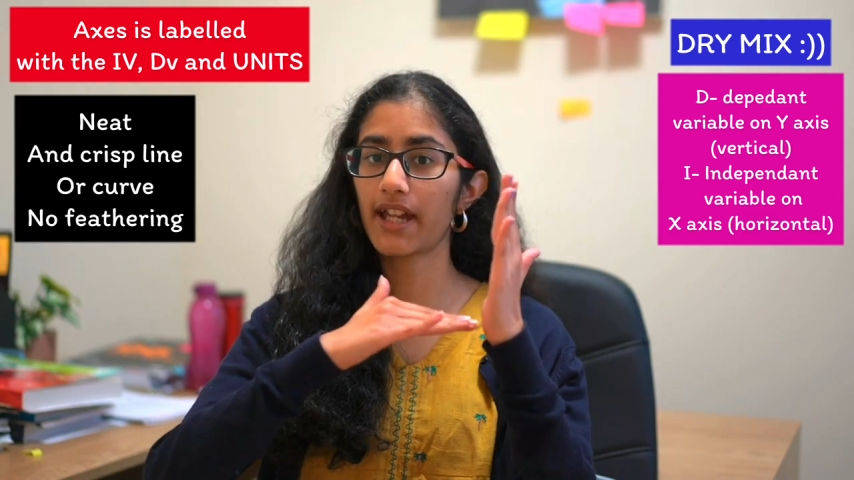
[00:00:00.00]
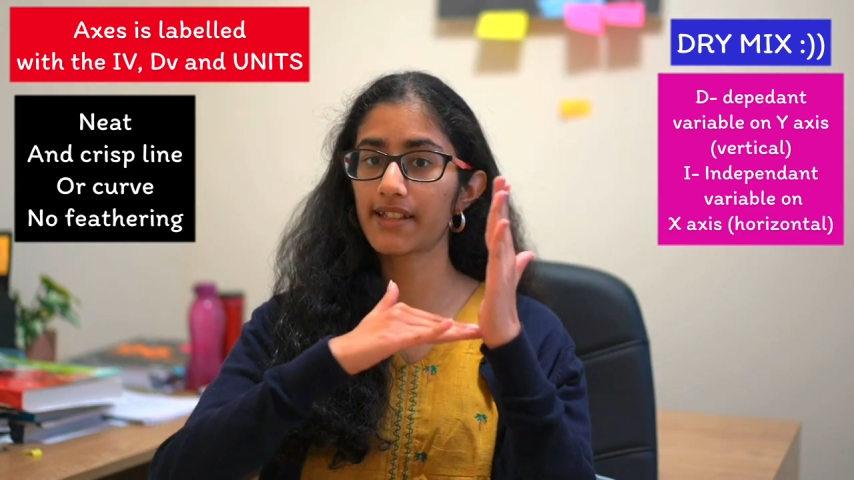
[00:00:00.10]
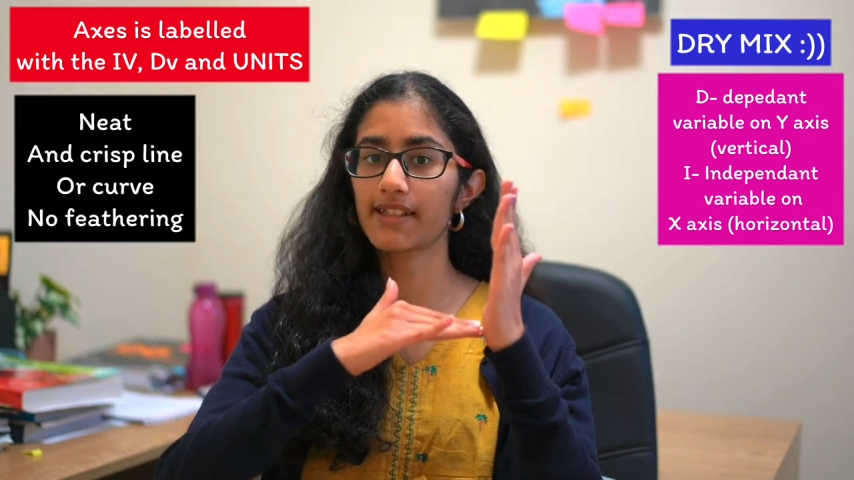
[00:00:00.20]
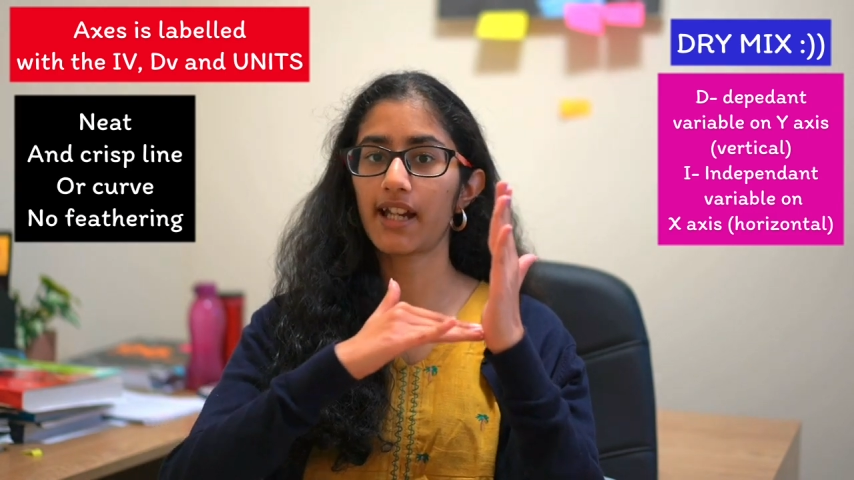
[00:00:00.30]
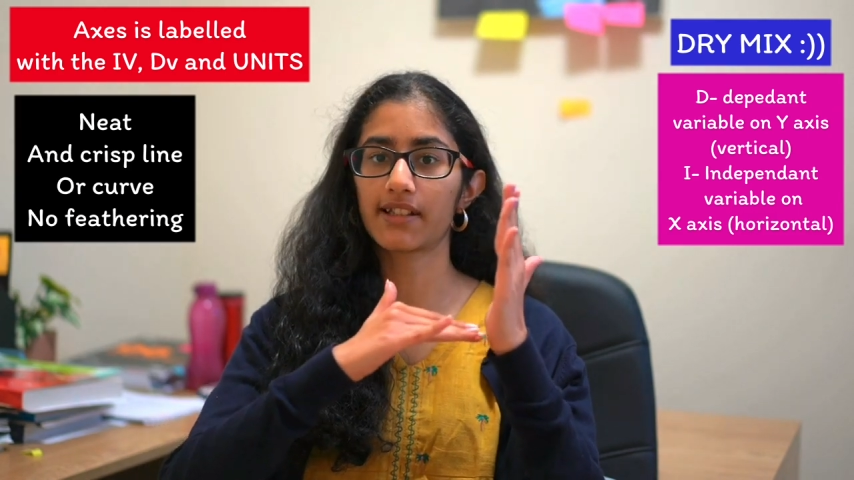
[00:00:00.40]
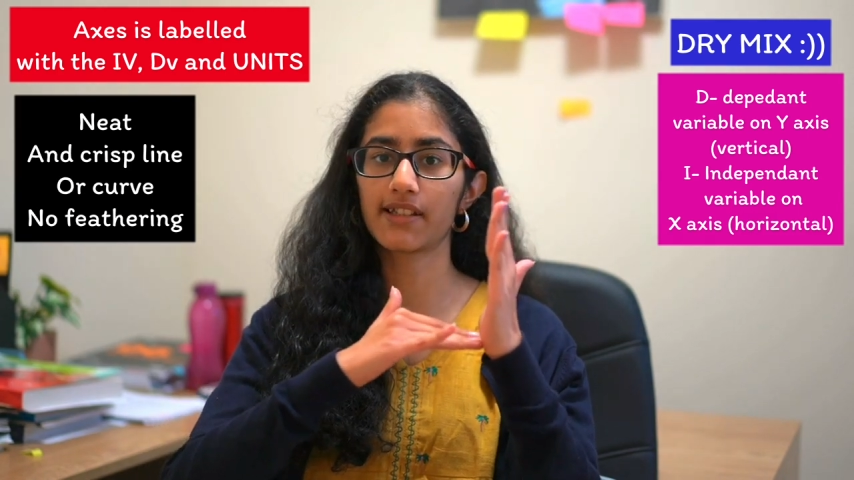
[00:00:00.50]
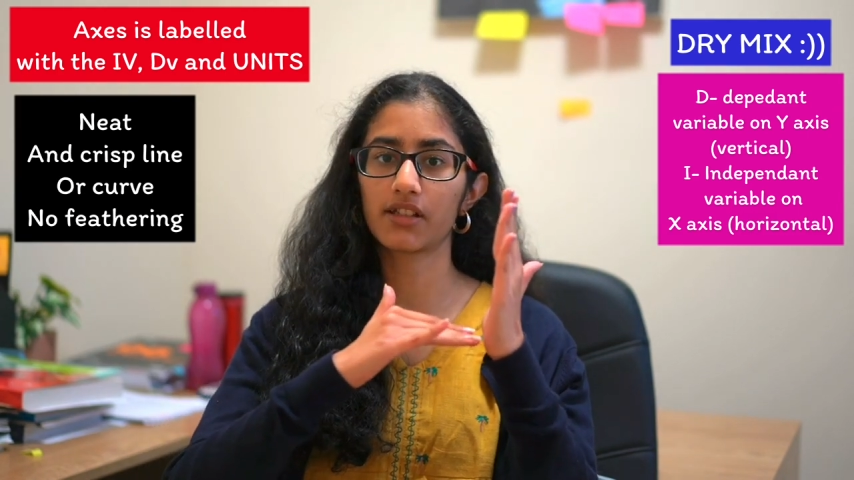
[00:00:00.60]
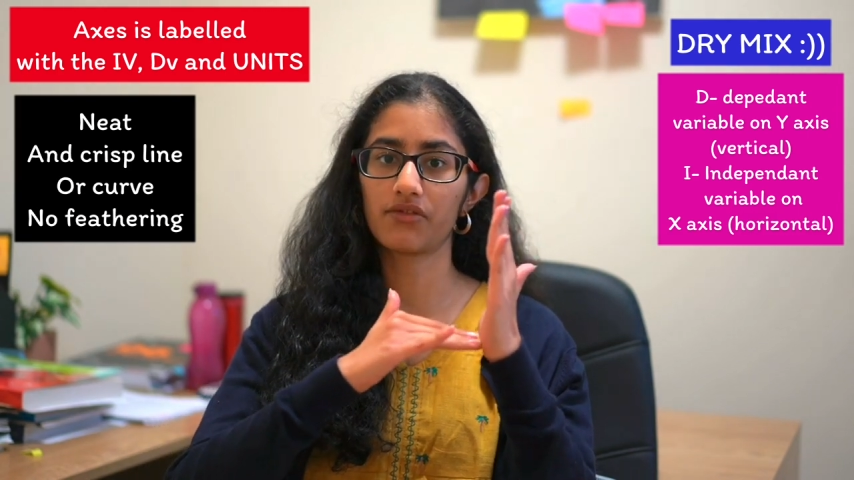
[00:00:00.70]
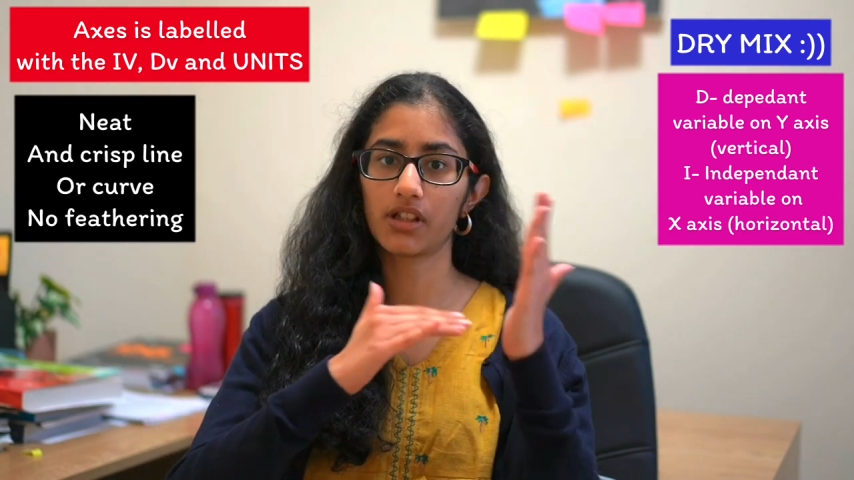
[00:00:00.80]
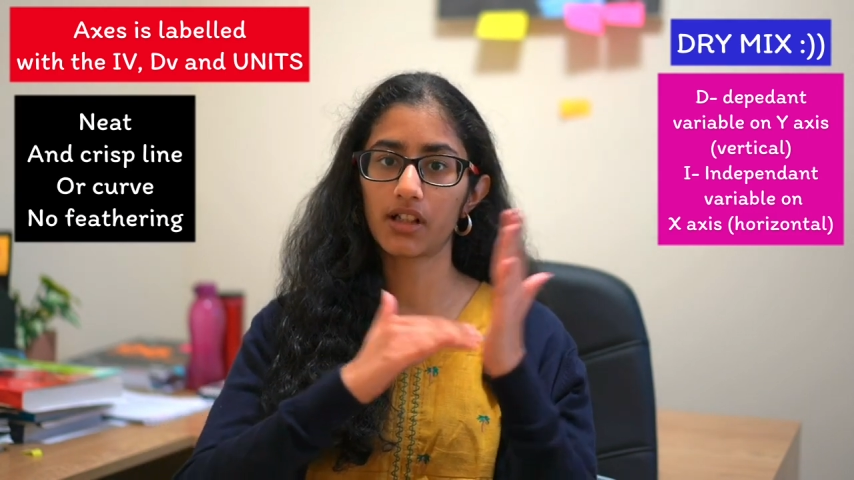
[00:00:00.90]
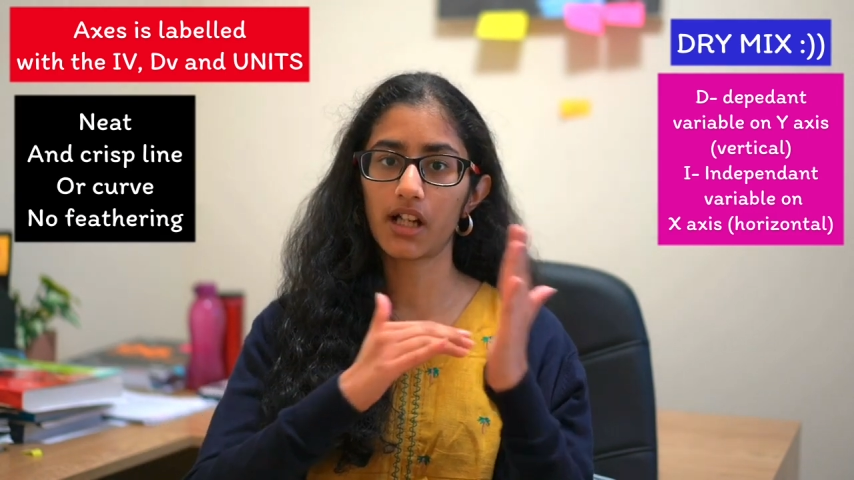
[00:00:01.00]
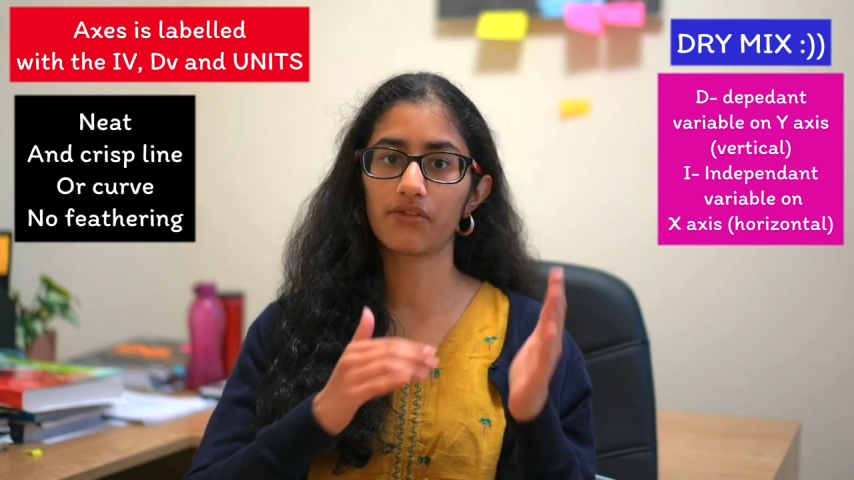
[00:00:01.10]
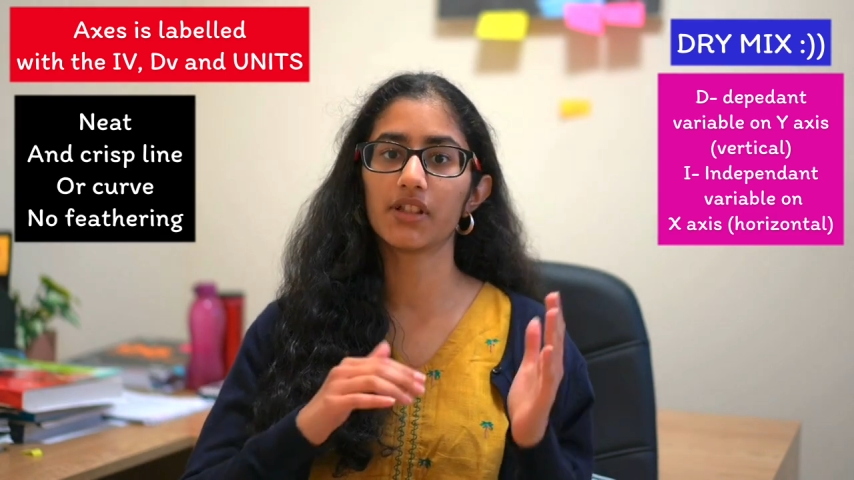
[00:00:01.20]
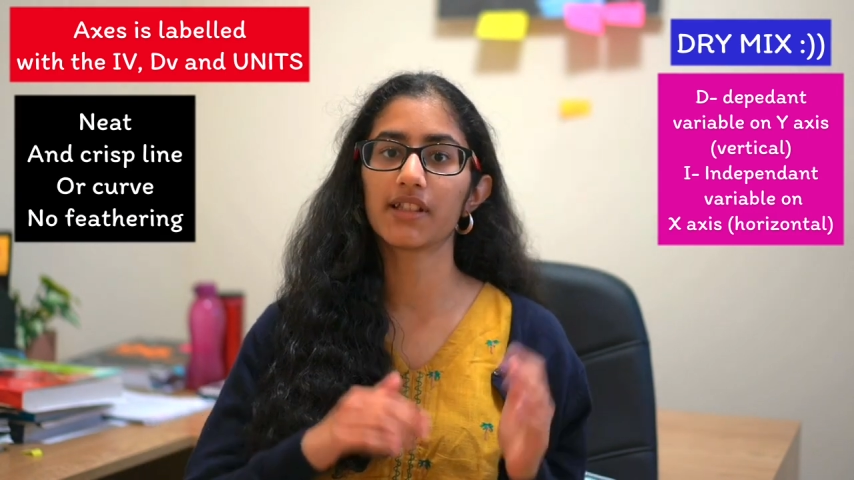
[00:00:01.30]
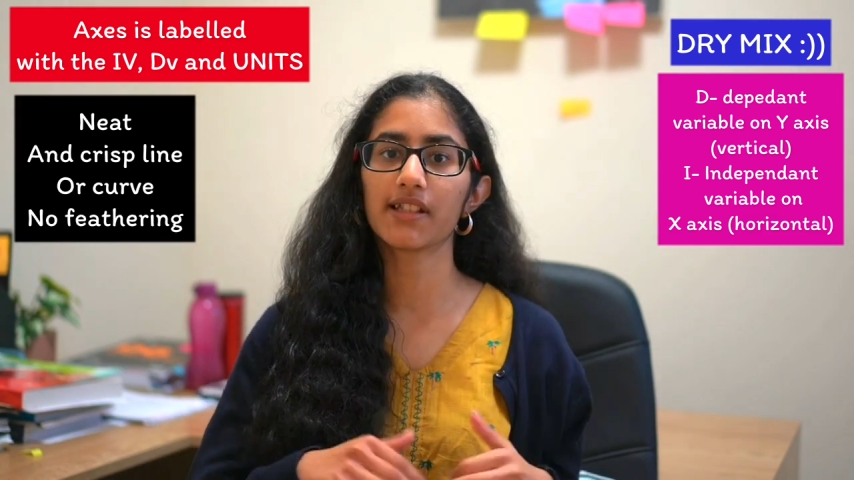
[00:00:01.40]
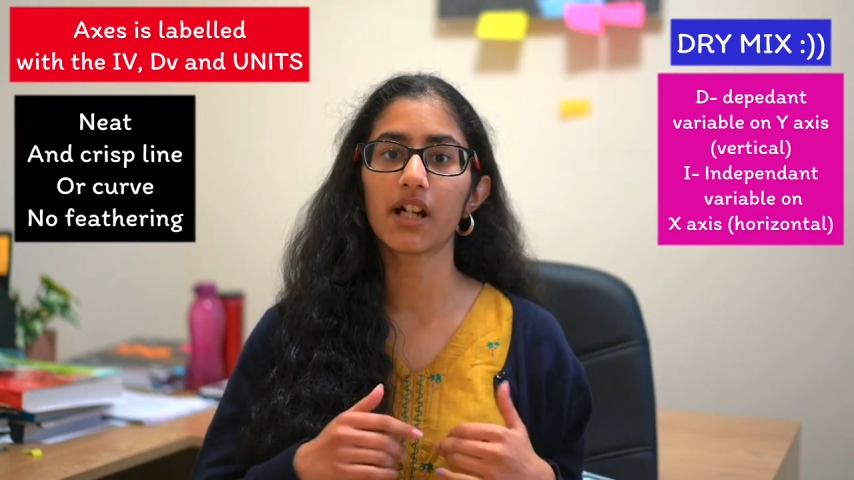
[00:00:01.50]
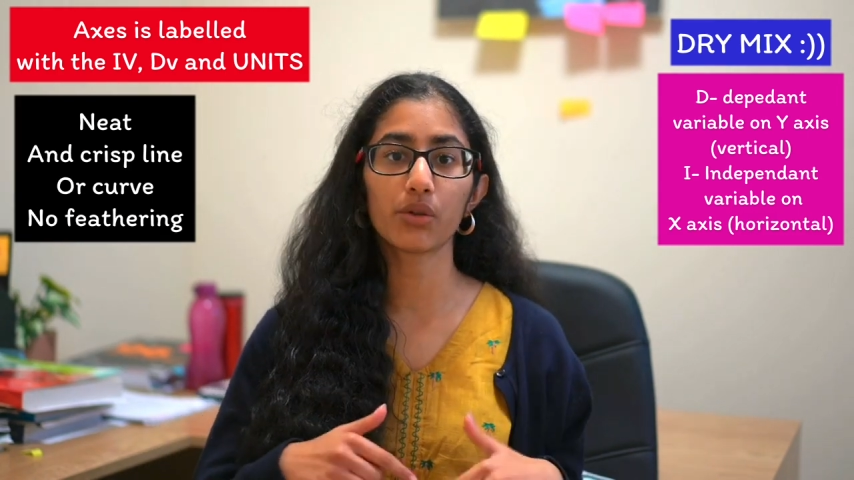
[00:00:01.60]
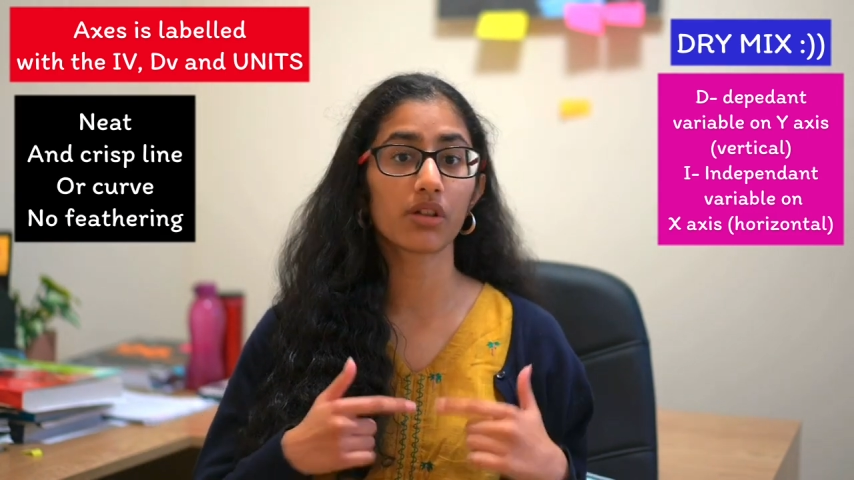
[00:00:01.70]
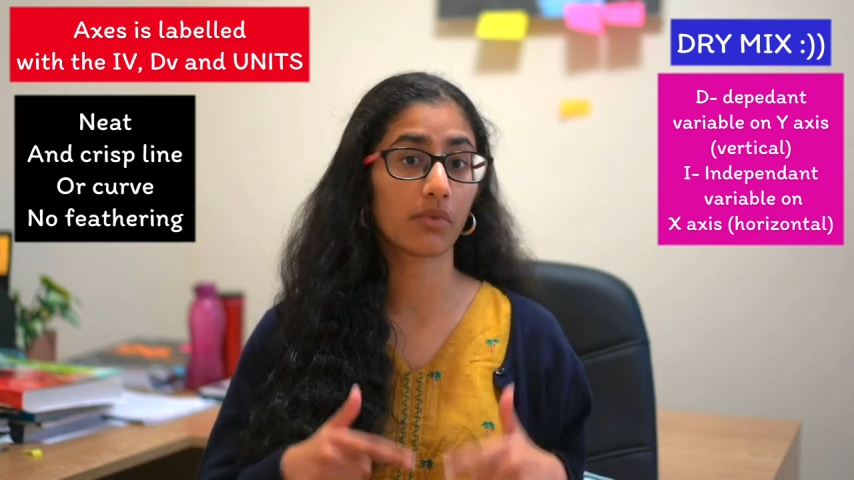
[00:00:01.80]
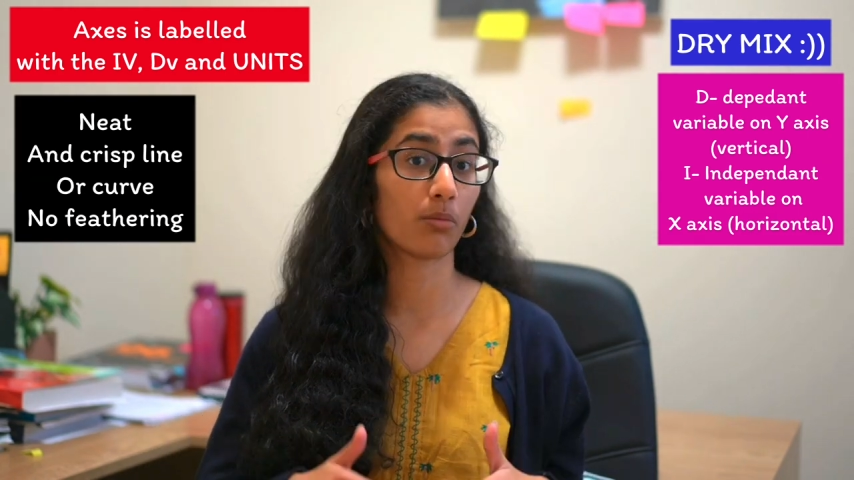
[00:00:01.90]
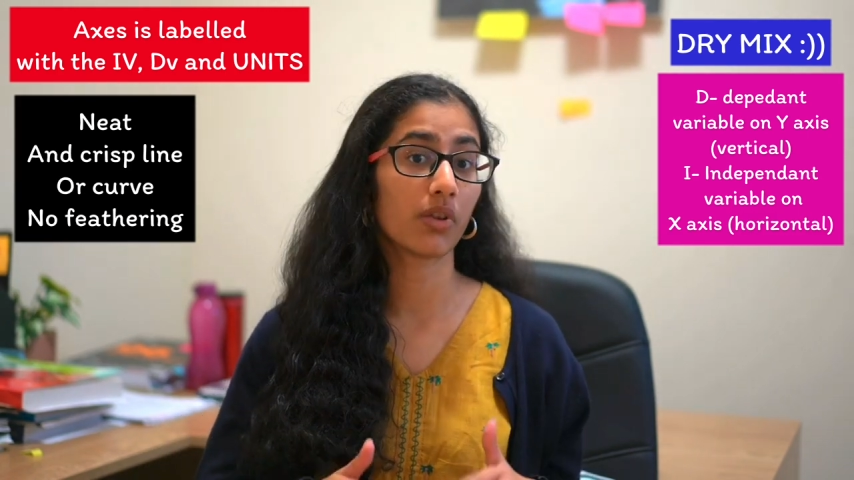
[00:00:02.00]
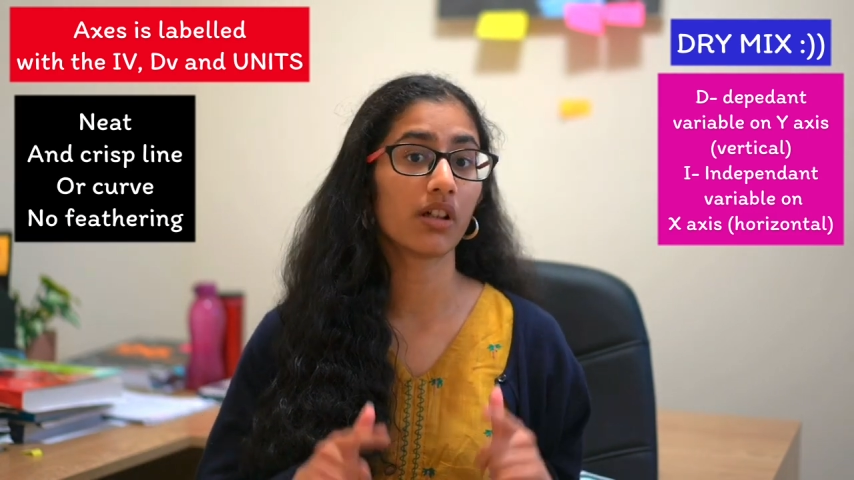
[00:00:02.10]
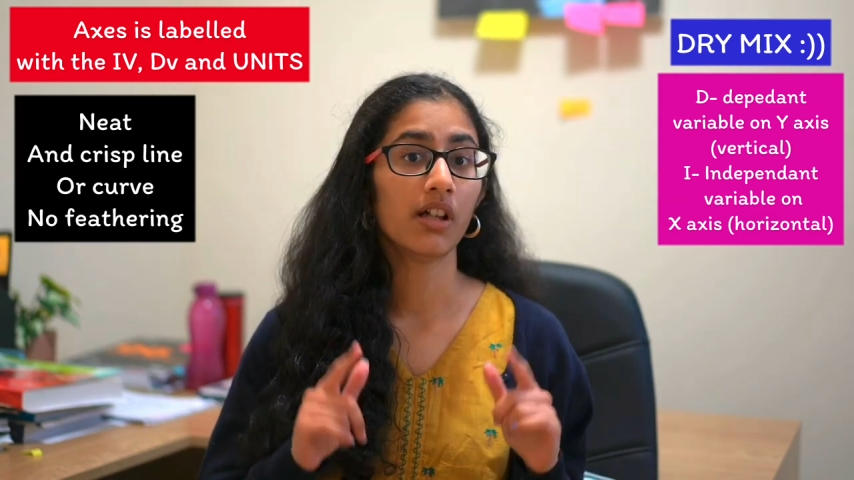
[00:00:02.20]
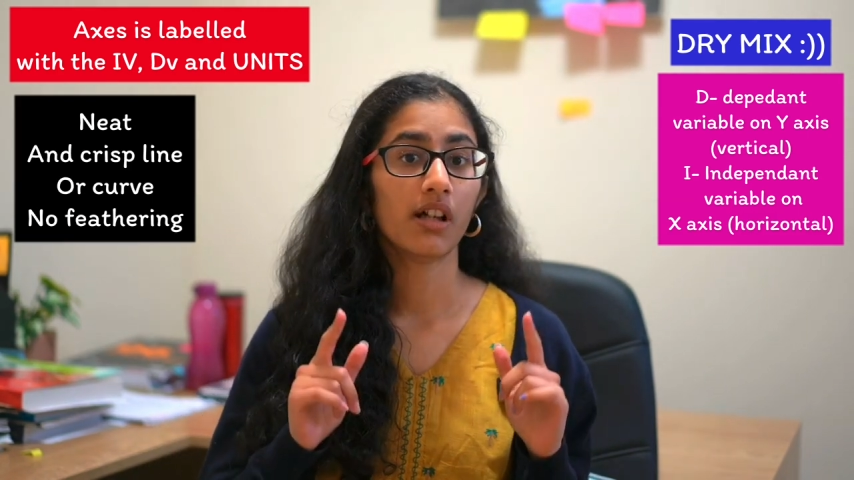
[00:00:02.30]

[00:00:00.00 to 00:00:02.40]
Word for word: x-axis of the graph this is how you remember